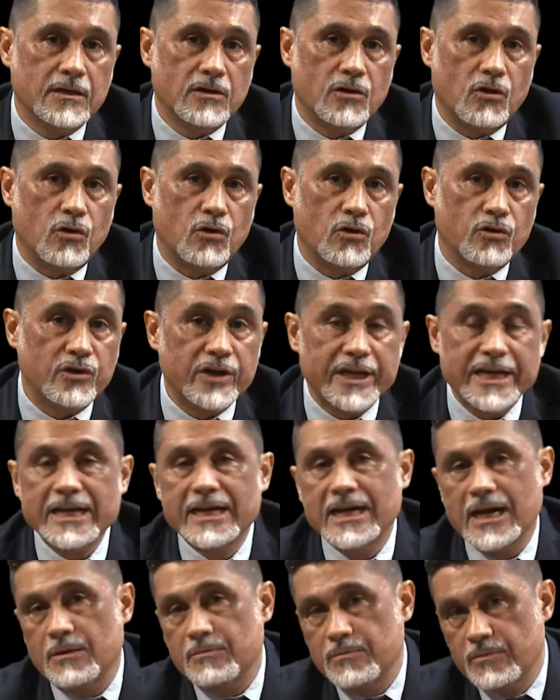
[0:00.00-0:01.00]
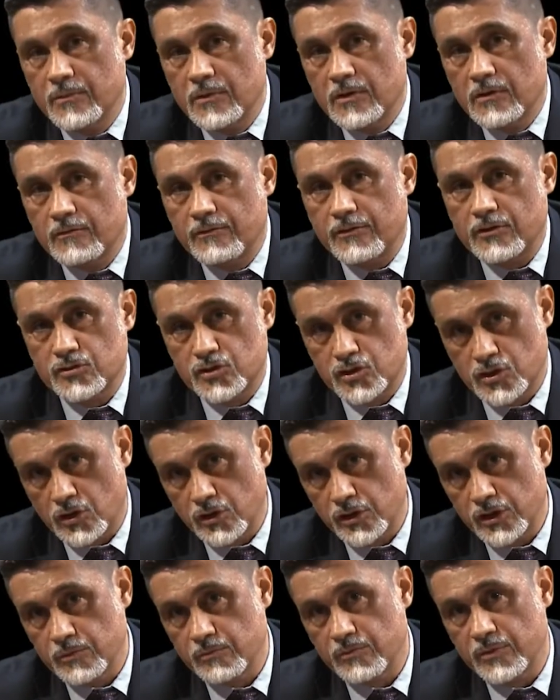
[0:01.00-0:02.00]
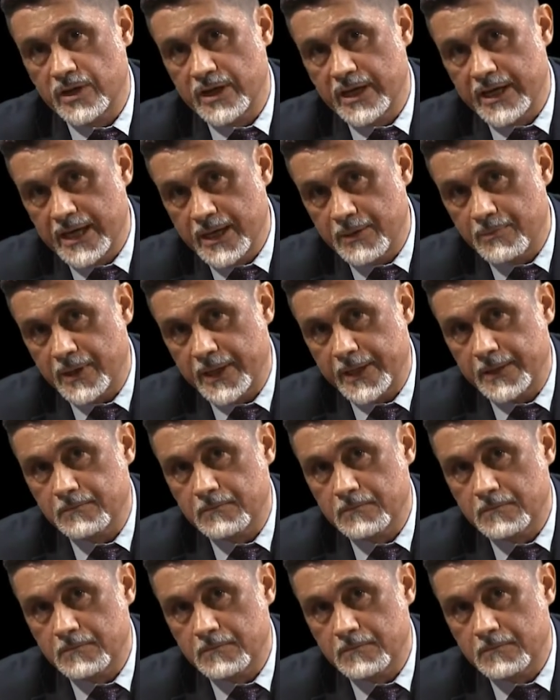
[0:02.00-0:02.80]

or green cap for sodium heparin.